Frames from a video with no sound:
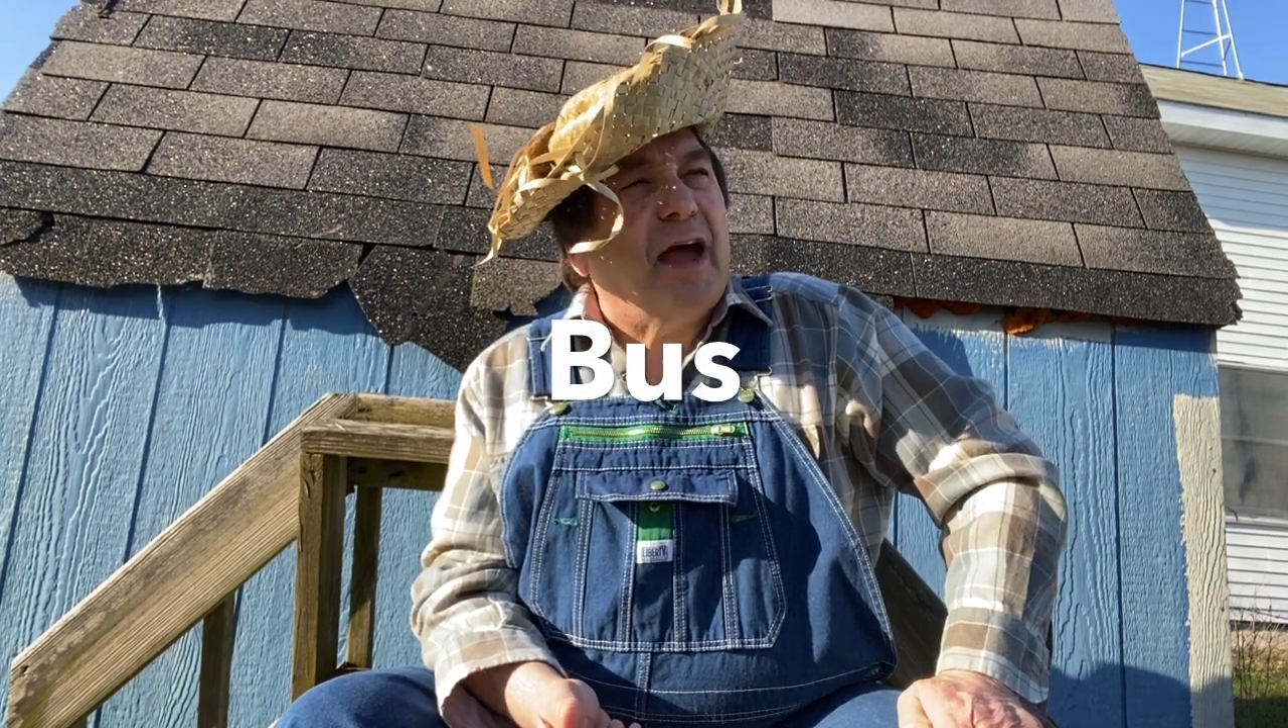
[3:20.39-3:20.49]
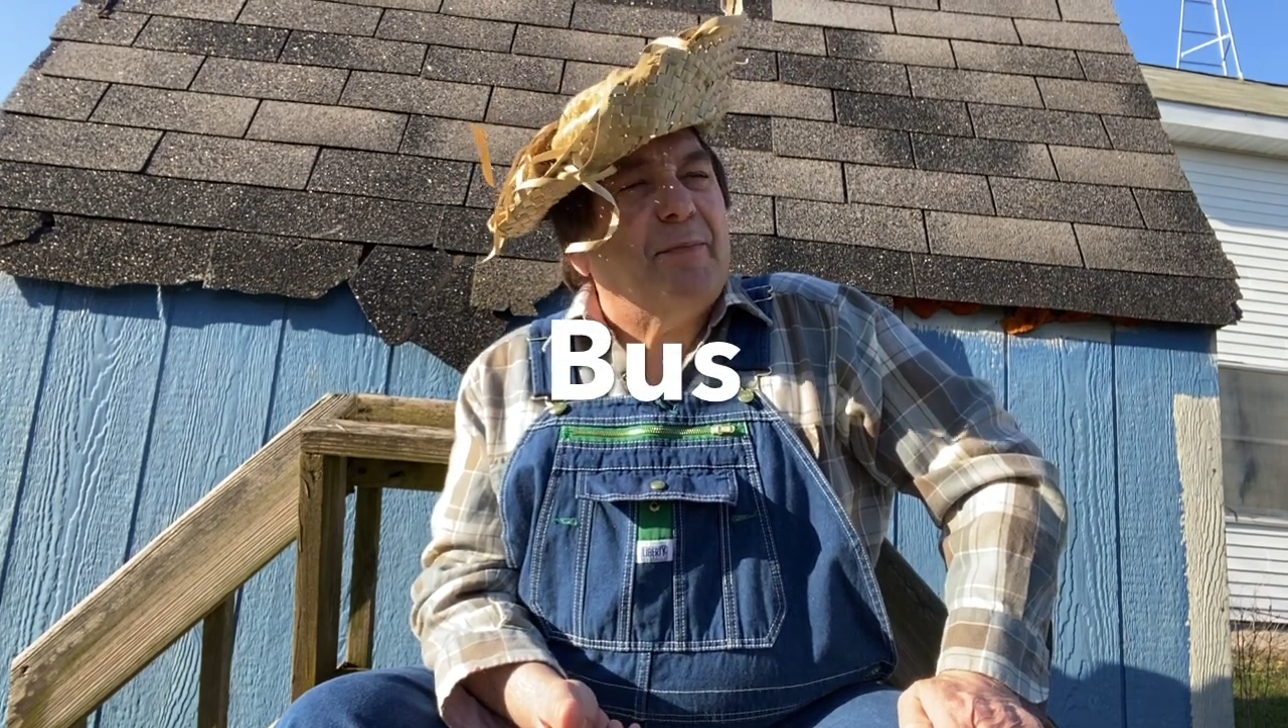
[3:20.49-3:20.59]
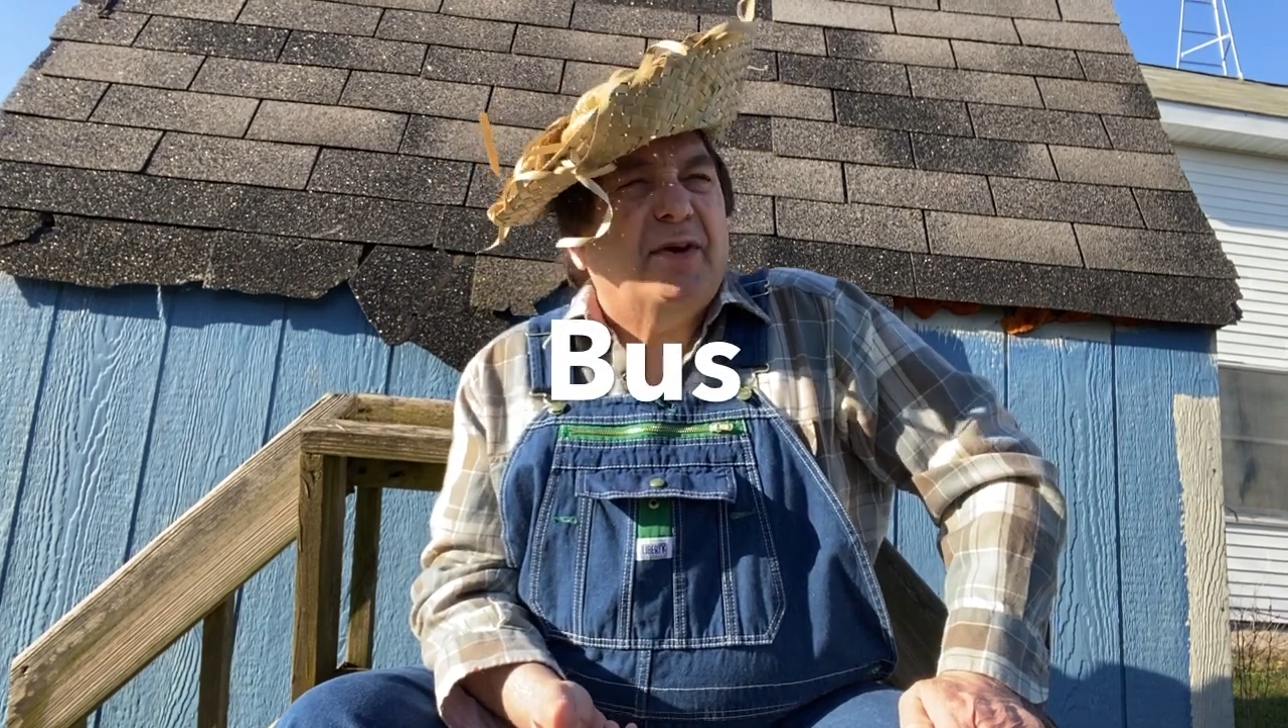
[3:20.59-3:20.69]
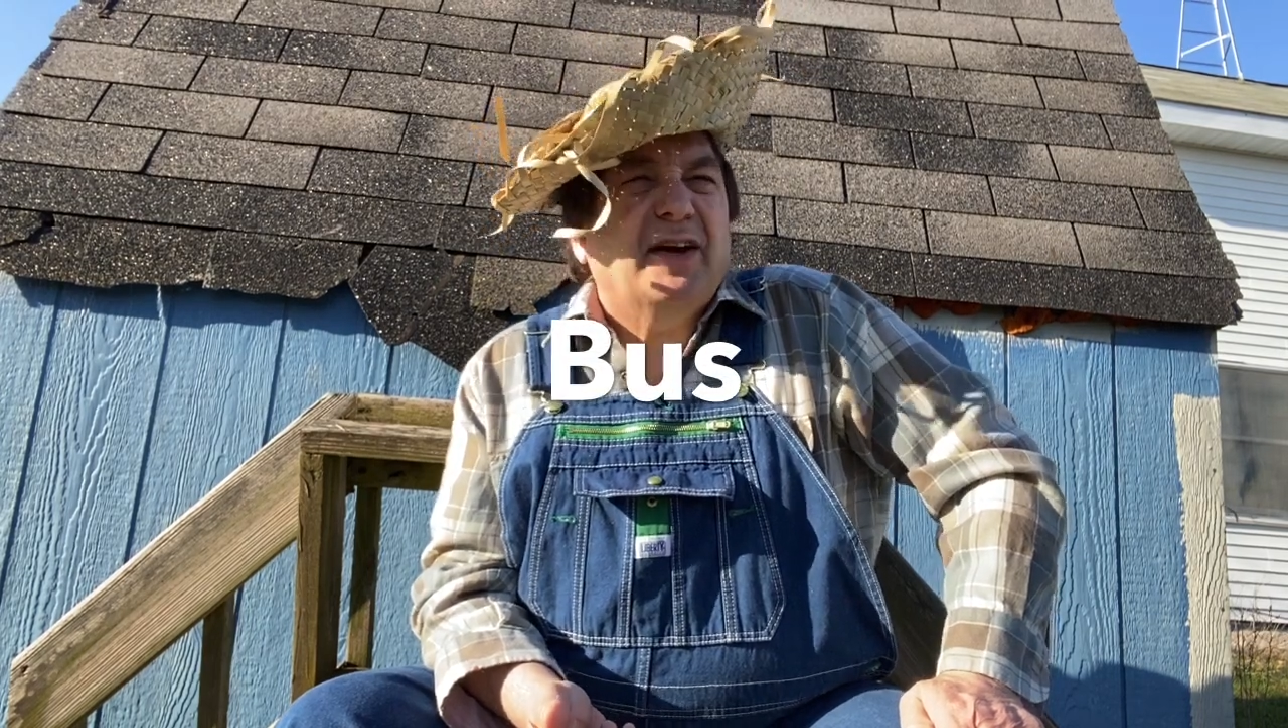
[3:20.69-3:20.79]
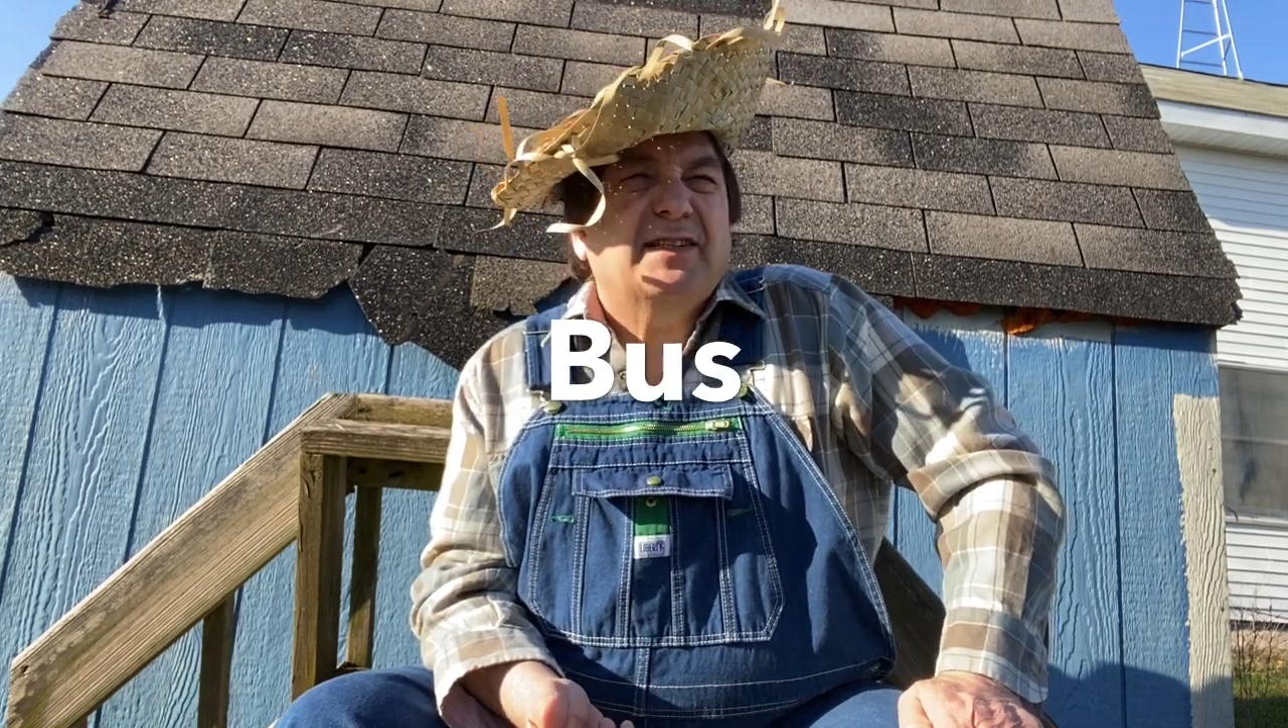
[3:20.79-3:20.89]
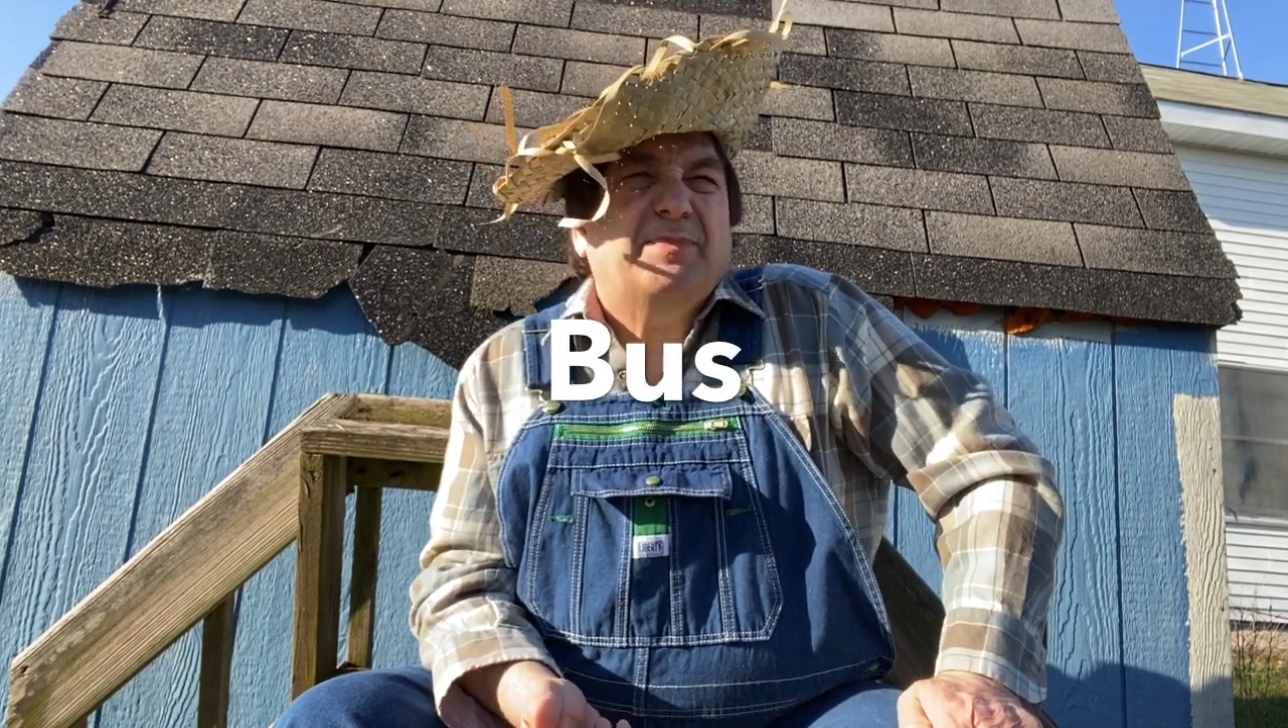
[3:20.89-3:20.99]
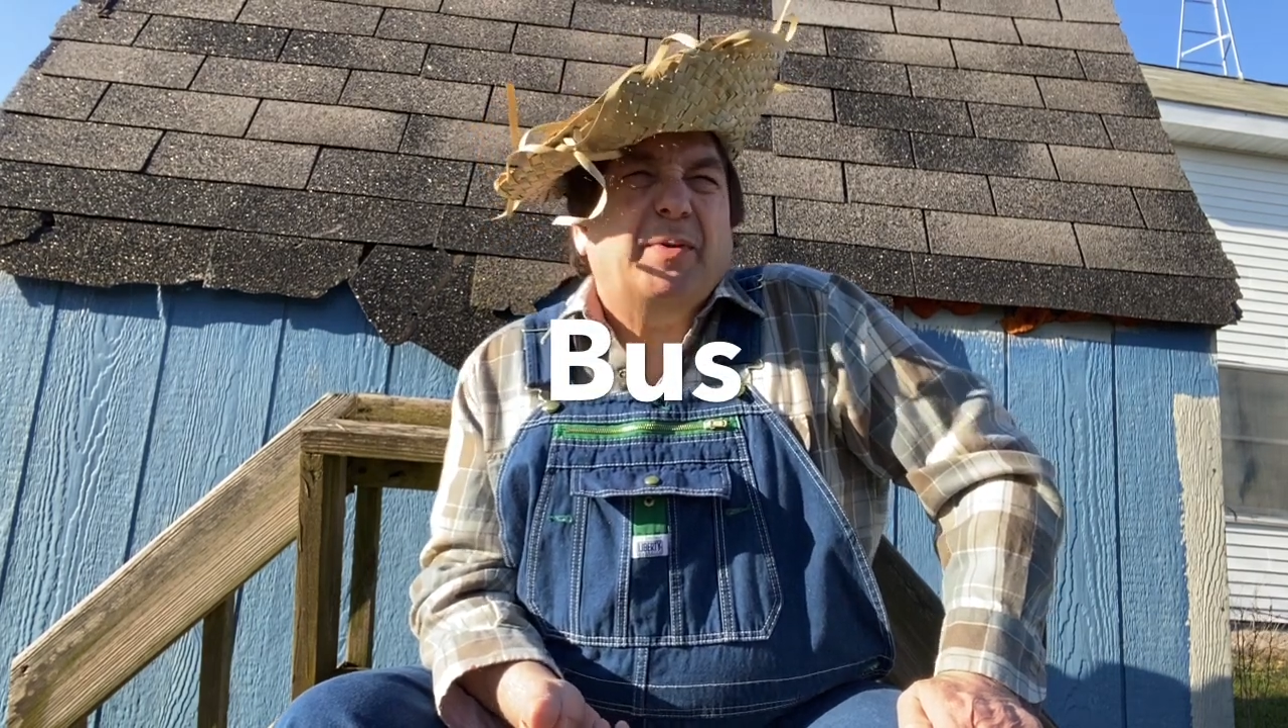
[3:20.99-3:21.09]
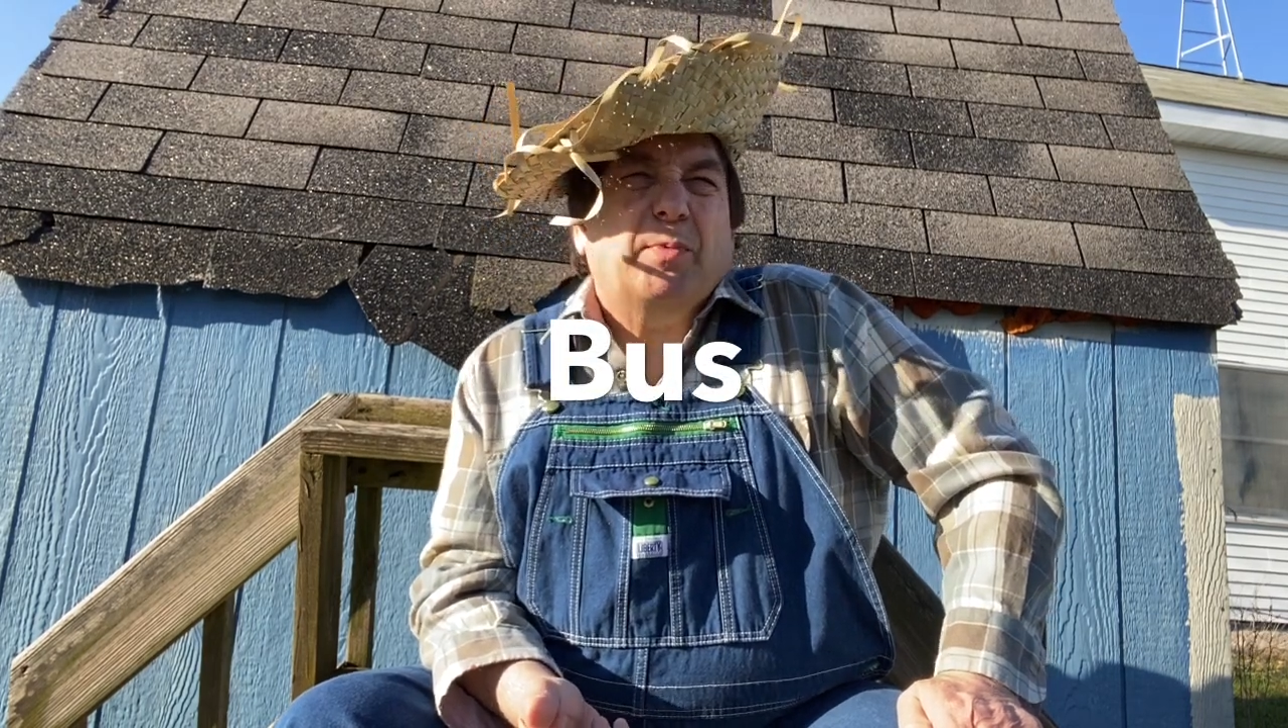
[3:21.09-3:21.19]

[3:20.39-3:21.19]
because people